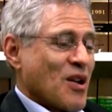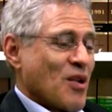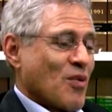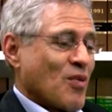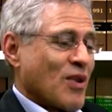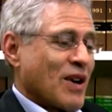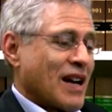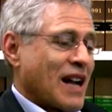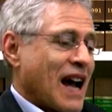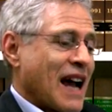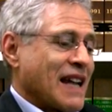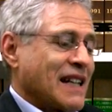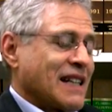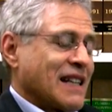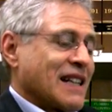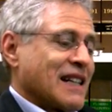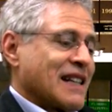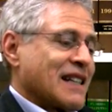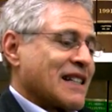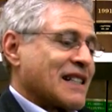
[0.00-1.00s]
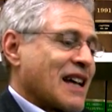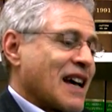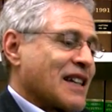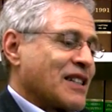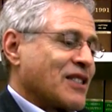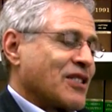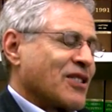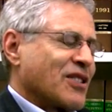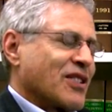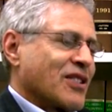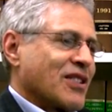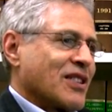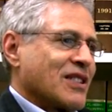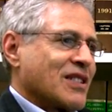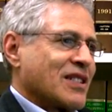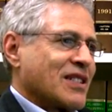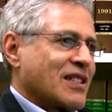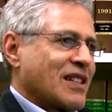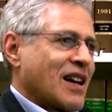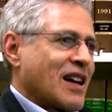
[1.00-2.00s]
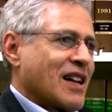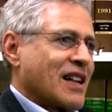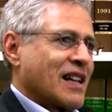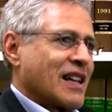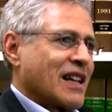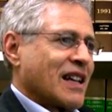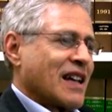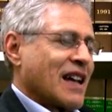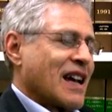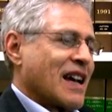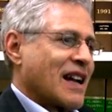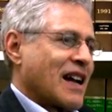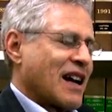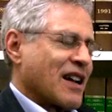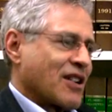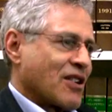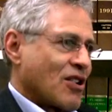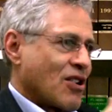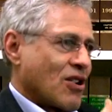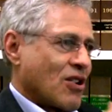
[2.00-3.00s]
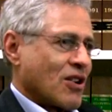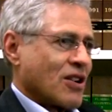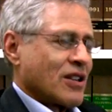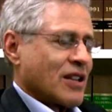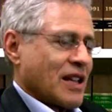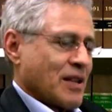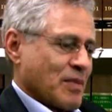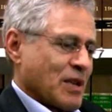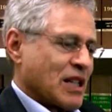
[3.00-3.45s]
What I did is I took this study and I correlated,